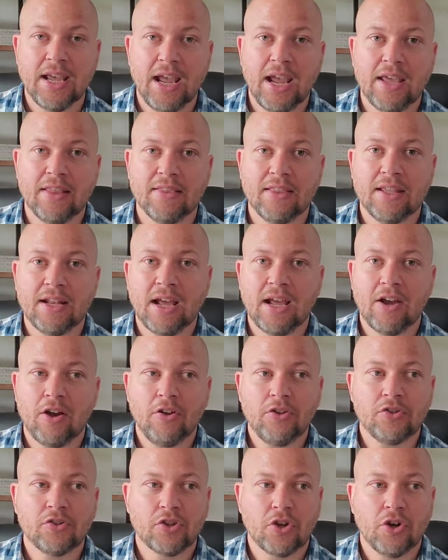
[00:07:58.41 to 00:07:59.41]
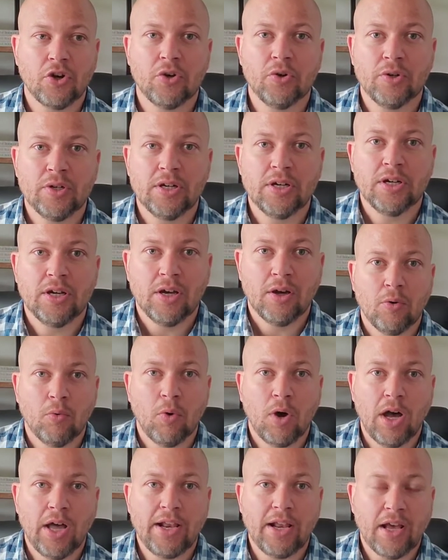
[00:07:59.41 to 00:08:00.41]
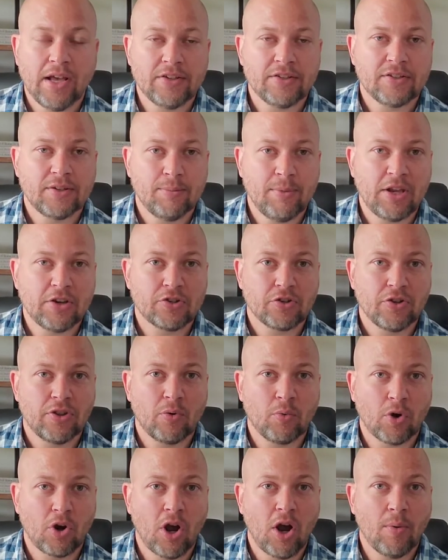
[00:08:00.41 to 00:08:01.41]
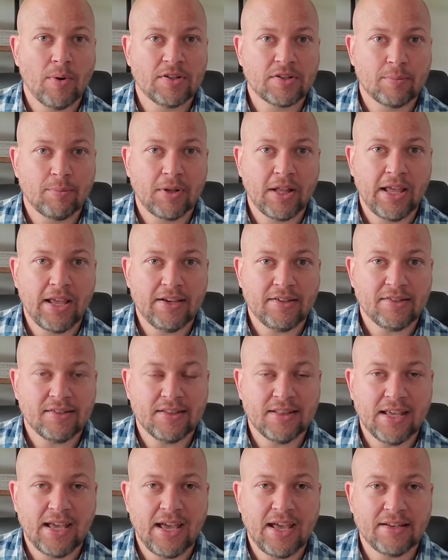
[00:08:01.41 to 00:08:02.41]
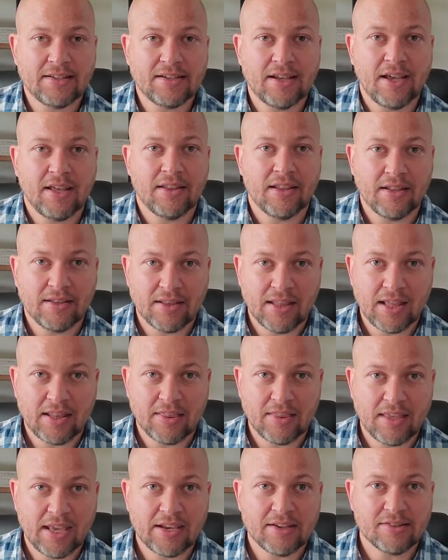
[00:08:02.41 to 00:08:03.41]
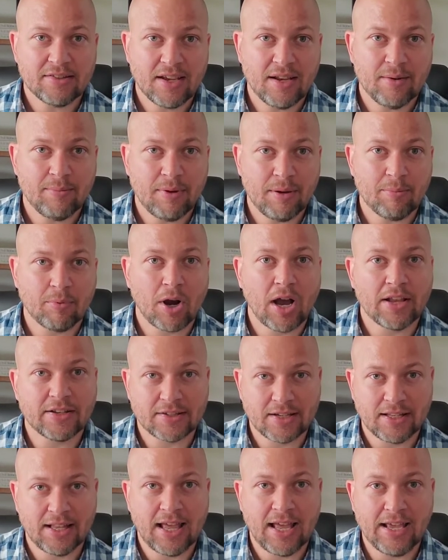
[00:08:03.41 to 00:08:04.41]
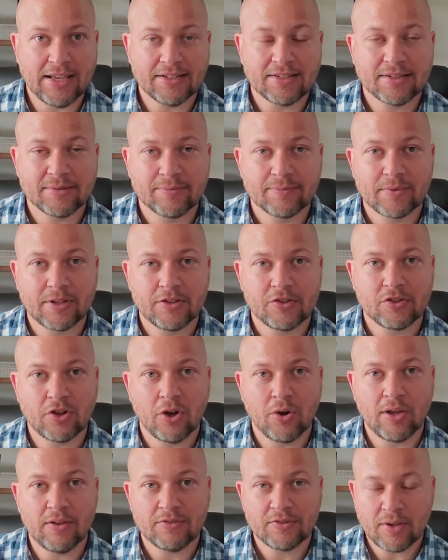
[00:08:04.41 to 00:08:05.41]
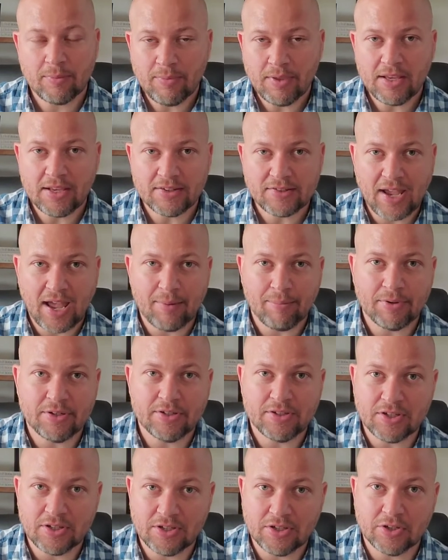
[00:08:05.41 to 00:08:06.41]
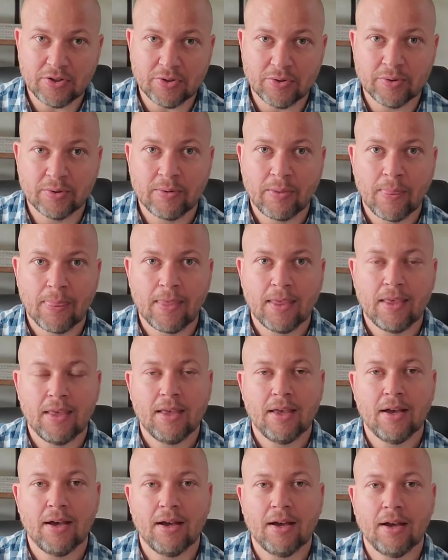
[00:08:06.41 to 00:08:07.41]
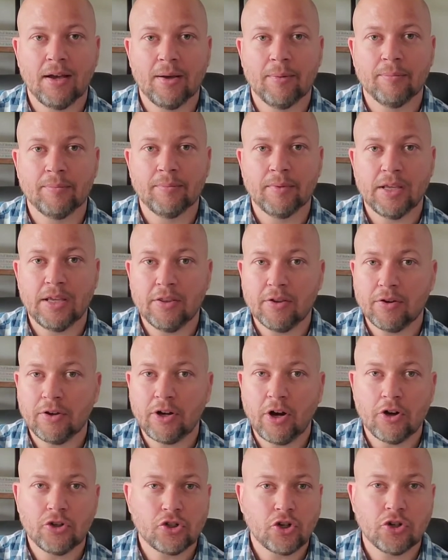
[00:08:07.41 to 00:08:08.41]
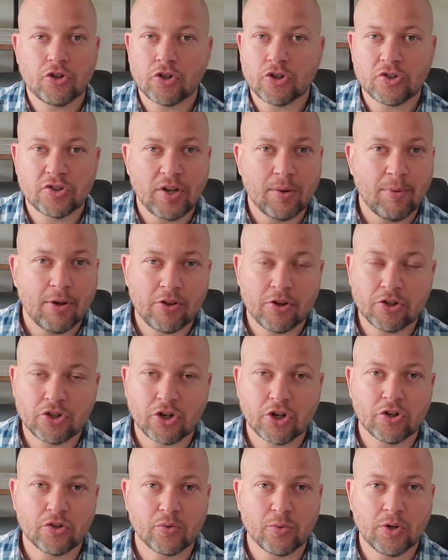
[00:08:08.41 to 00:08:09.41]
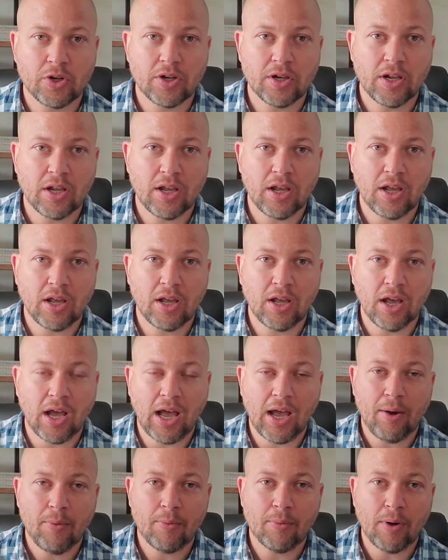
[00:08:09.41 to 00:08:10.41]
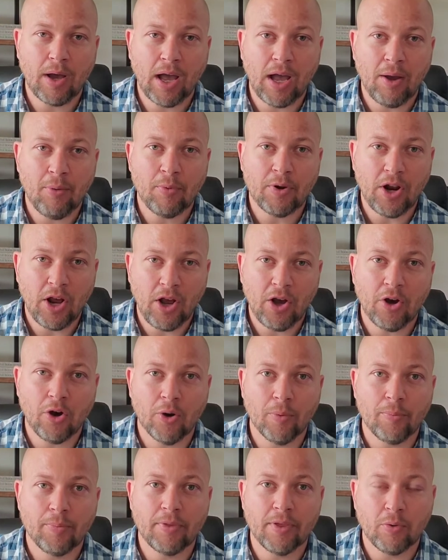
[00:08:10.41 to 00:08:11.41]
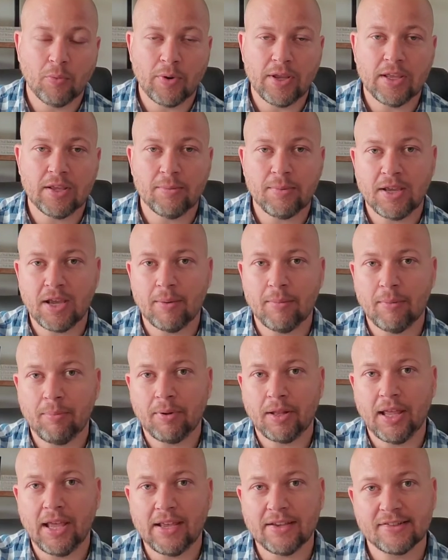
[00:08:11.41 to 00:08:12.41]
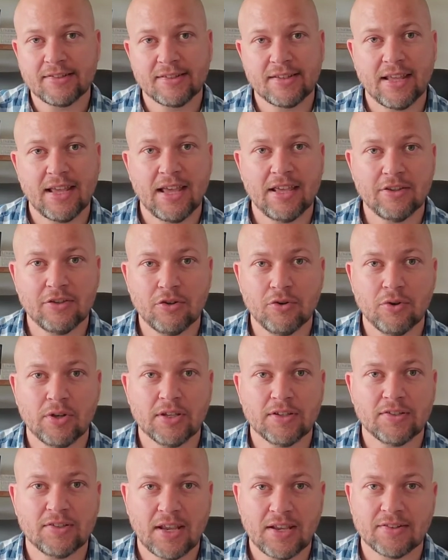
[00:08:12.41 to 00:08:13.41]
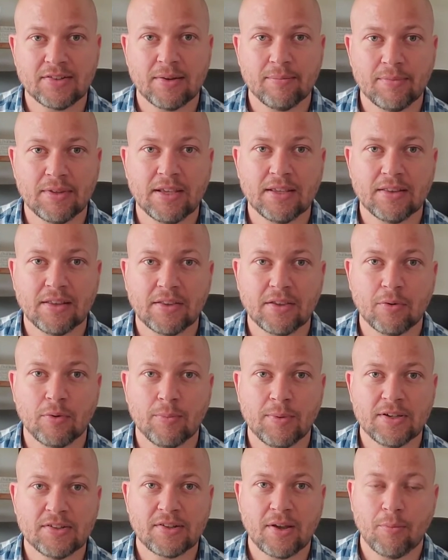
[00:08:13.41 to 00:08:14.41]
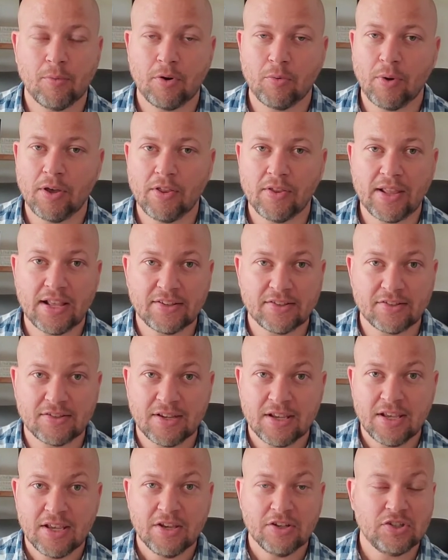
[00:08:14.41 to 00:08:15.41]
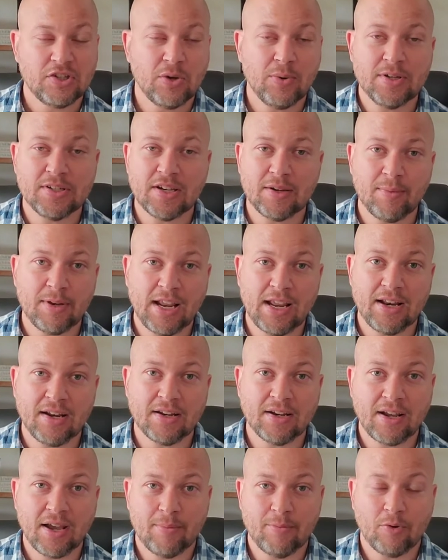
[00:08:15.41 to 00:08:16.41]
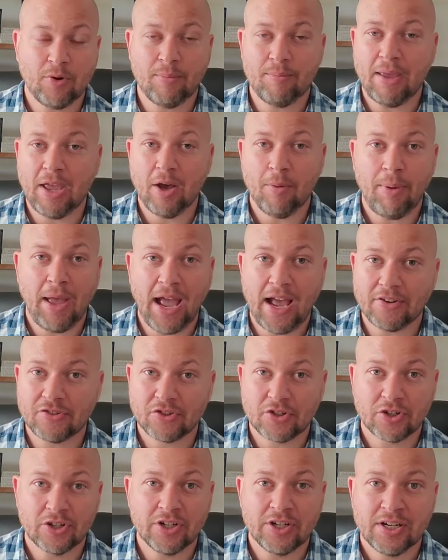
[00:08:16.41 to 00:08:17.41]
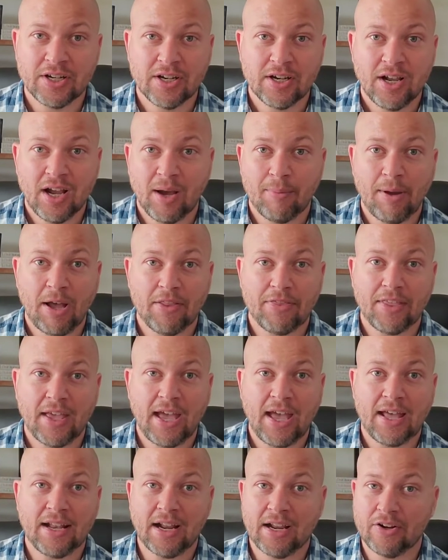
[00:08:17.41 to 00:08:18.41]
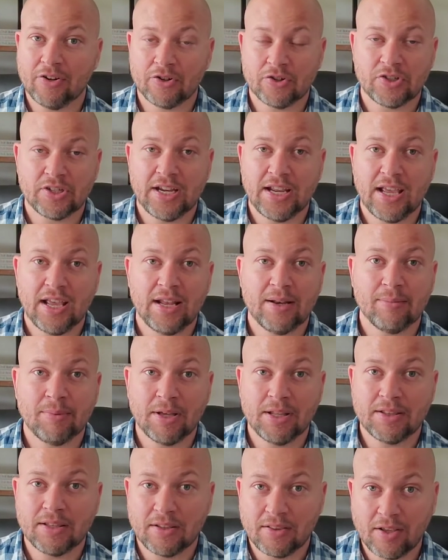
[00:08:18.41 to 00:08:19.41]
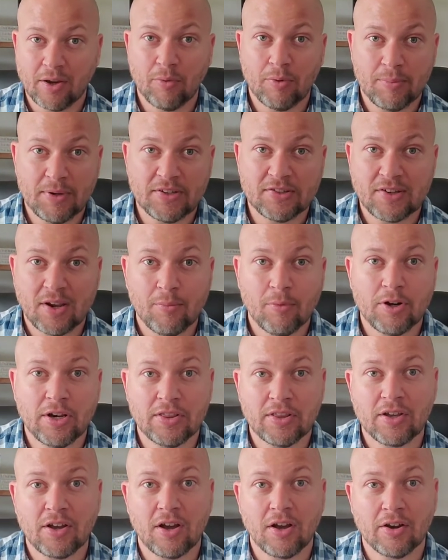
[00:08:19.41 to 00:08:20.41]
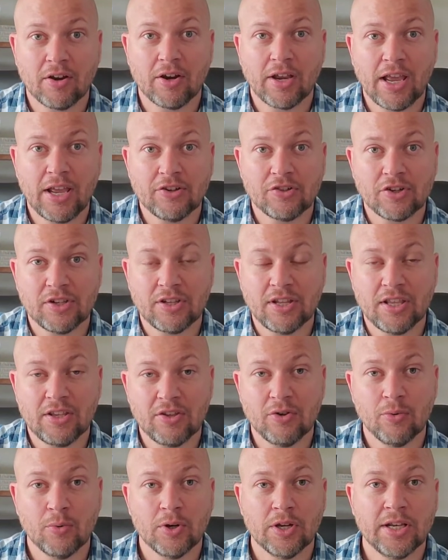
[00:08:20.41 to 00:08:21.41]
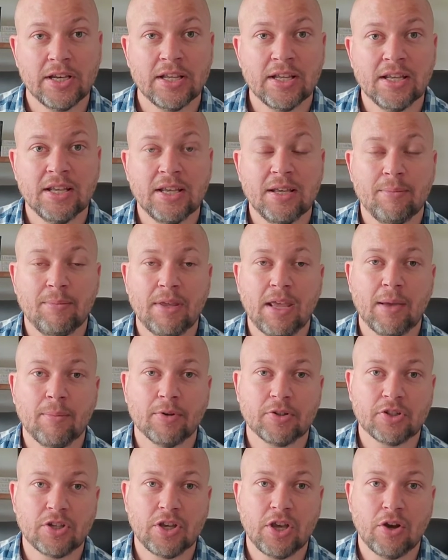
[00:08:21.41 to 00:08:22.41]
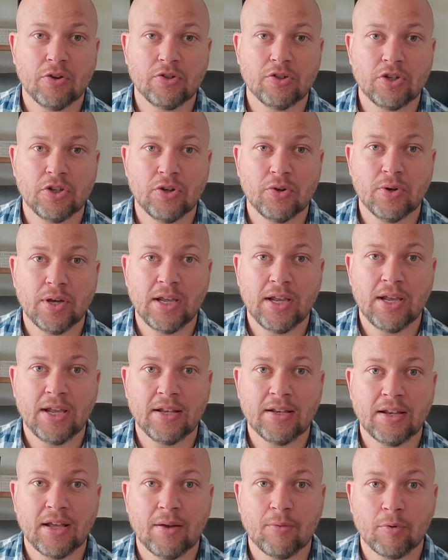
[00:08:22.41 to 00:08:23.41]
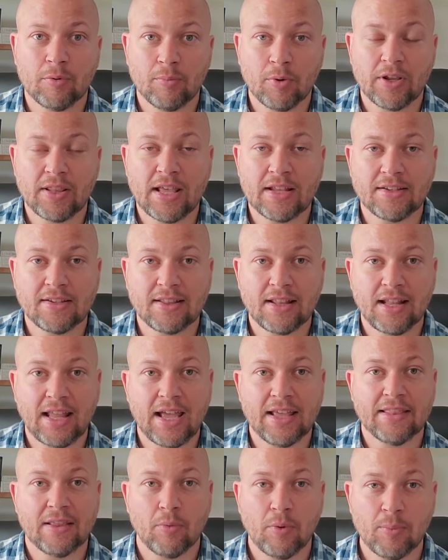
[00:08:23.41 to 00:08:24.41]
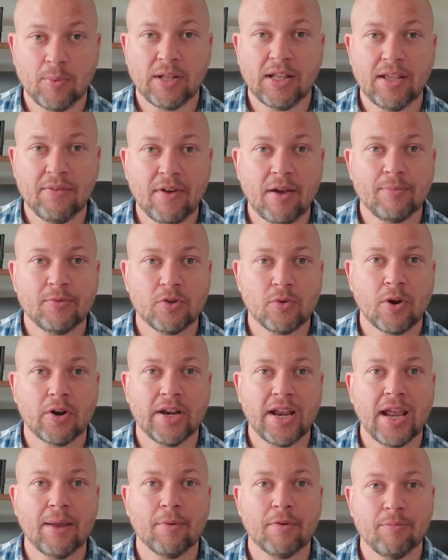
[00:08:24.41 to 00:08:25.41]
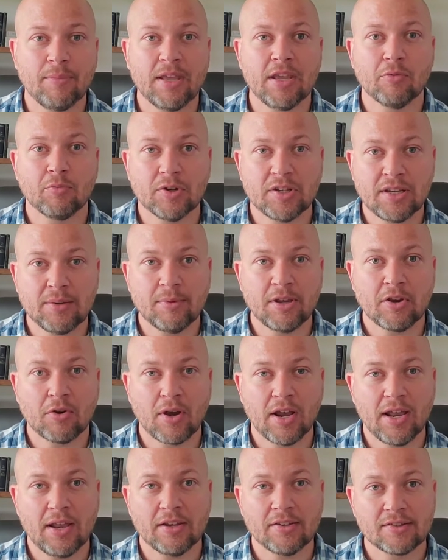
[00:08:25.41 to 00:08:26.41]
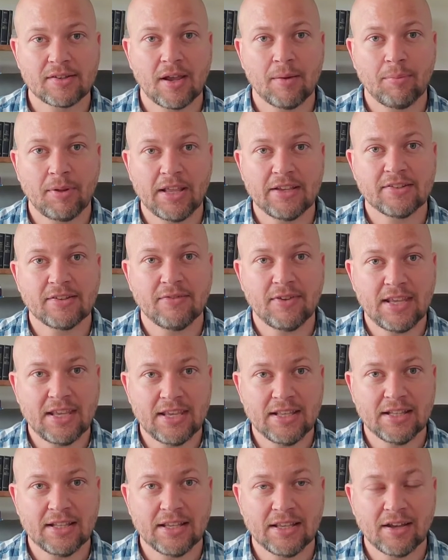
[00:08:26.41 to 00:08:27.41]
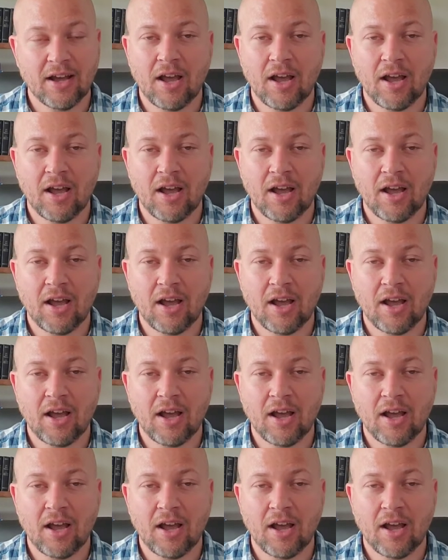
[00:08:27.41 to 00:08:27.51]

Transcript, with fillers: And then I also want us to make sure that we're always a place that, uh, that, that, things can be brought to light. So if something has happened to you, um, either at our church or some other church, we, uh, I, I would hope that we could become a place that you could say something, that there would be someone, whether that's too intimidating to come to a male pastor about that, I understand, but that there would be someone in the congregation that you would be able to go to and uh, would bring that to the light, that we would live up to our name of being Redeeming Grace, a place of healing.